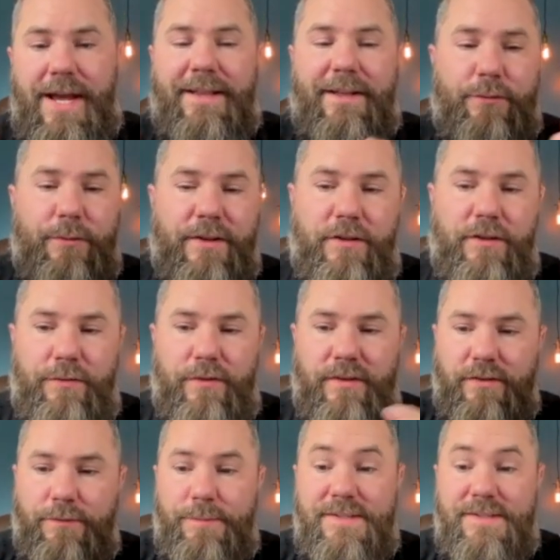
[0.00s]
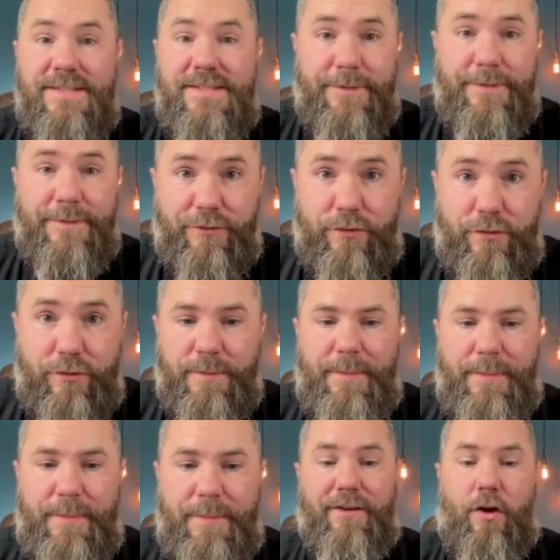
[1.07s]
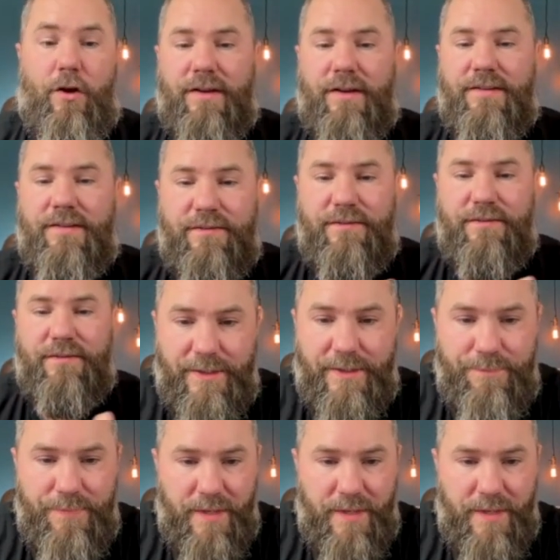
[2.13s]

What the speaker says: That's really just for the specific script about cost of living.